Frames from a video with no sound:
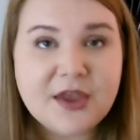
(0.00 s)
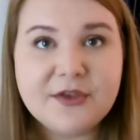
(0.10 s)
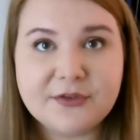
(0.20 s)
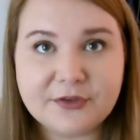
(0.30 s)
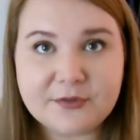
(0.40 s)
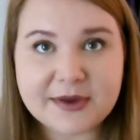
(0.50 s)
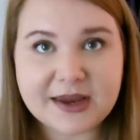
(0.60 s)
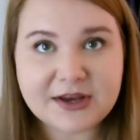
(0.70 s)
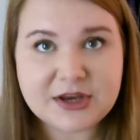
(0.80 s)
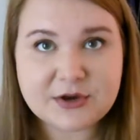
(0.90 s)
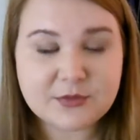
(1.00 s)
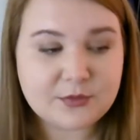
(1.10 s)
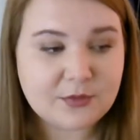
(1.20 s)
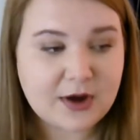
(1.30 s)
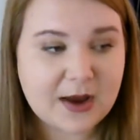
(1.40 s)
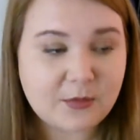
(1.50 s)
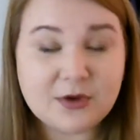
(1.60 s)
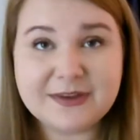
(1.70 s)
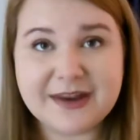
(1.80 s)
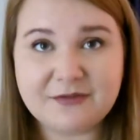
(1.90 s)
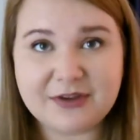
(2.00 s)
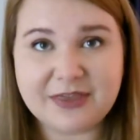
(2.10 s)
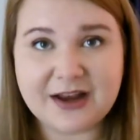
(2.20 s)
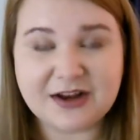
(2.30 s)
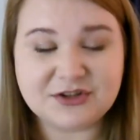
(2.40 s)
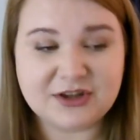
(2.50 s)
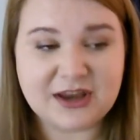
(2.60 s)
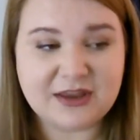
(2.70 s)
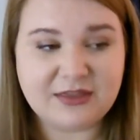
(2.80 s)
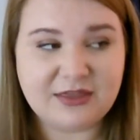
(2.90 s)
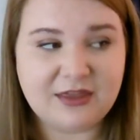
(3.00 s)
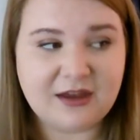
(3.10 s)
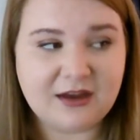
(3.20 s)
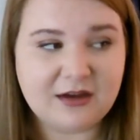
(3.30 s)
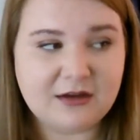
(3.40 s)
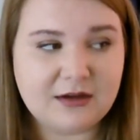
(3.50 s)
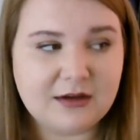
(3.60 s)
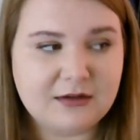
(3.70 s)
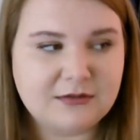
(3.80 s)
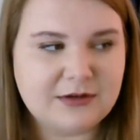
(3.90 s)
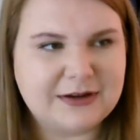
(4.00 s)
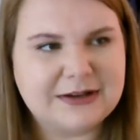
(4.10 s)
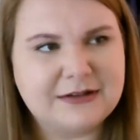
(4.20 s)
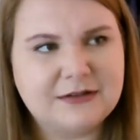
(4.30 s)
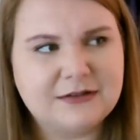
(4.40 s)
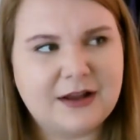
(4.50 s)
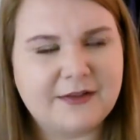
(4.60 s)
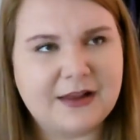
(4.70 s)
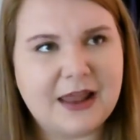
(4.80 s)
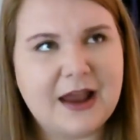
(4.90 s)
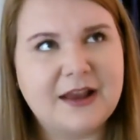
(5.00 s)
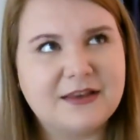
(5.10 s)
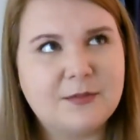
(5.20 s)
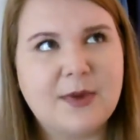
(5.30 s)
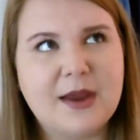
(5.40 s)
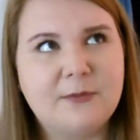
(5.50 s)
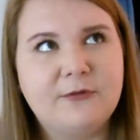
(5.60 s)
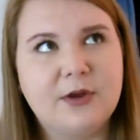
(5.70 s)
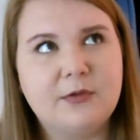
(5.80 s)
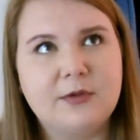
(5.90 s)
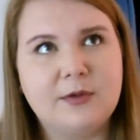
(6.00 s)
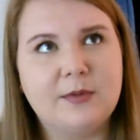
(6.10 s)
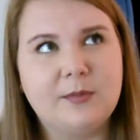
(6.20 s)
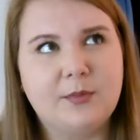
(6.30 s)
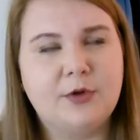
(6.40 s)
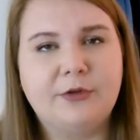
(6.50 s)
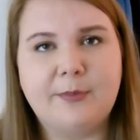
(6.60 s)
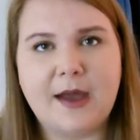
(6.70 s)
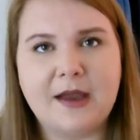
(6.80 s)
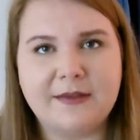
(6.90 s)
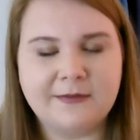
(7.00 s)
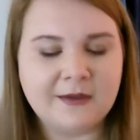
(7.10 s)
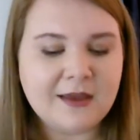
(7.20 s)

So something I knew, I wanted everything actually that, no I didn't, that's a lie, I did buy a few impulse buys,